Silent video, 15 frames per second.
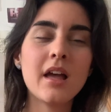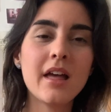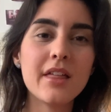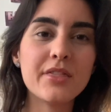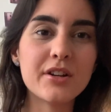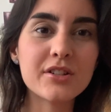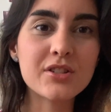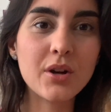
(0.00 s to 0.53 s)

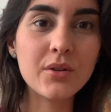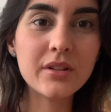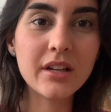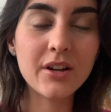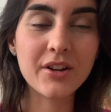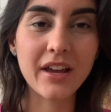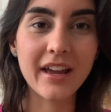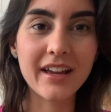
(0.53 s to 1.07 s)
there's only,
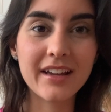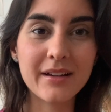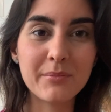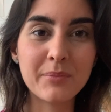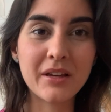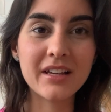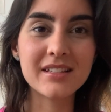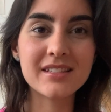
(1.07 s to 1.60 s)
okay,
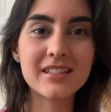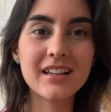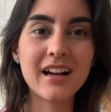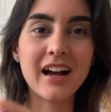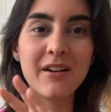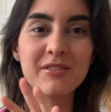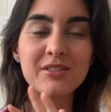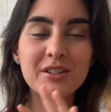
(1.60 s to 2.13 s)
because
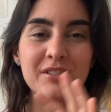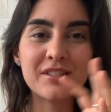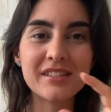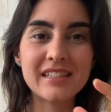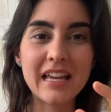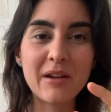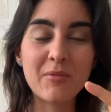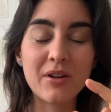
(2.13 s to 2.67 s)
I was going to
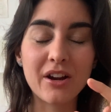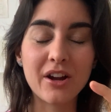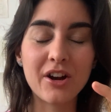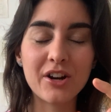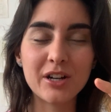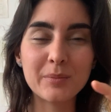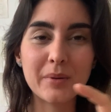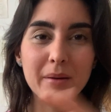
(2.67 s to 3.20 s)
say what I
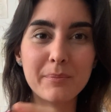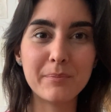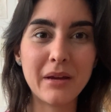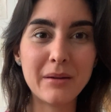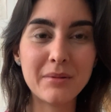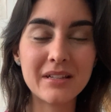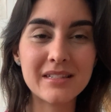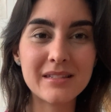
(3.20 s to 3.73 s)
heard, but
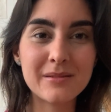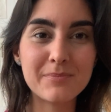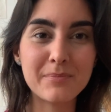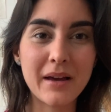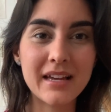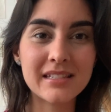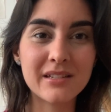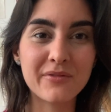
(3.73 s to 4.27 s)
maybe it's
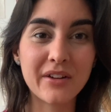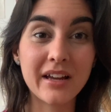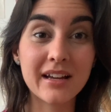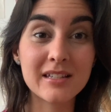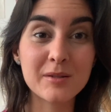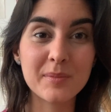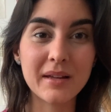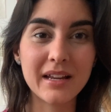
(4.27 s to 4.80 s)
best if I
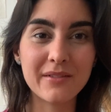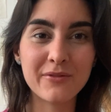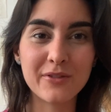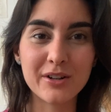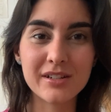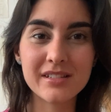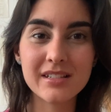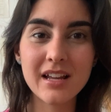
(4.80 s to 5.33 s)
explain
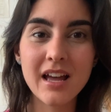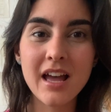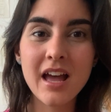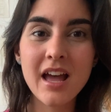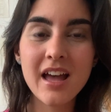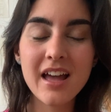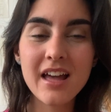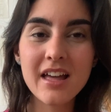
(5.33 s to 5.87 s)
first.
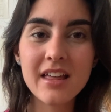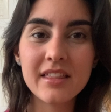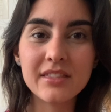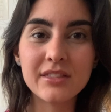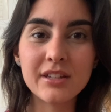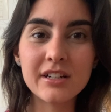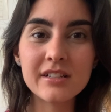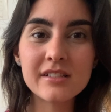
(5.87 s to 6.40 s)

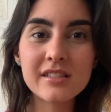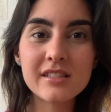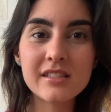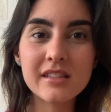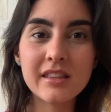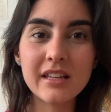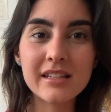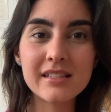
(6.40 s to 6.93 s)
There's
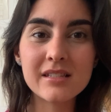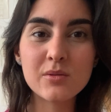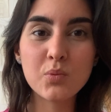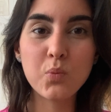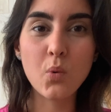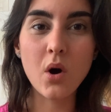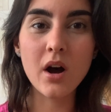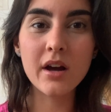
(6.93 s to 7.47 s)
this
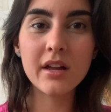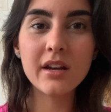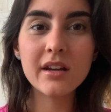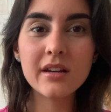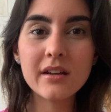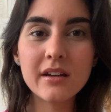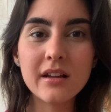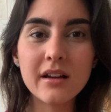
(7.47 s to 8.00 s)

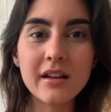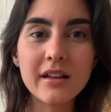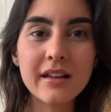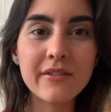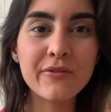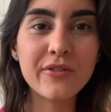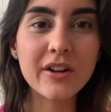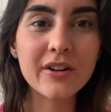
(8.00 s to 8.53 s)
one
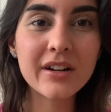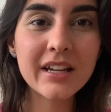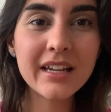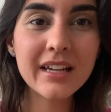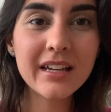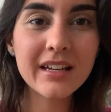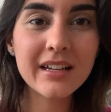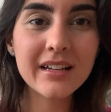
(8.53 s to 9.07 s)

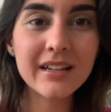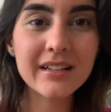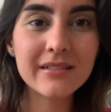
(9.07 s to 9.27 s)
very